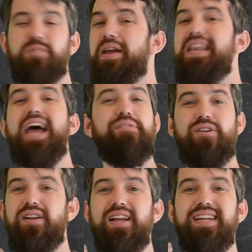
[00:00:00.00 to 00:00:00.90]
but
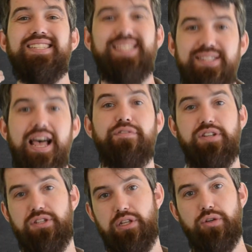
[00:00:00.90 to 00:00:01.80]
never seven
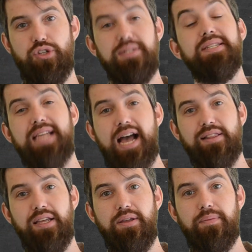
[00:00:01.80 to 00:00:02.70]
solutions exactly.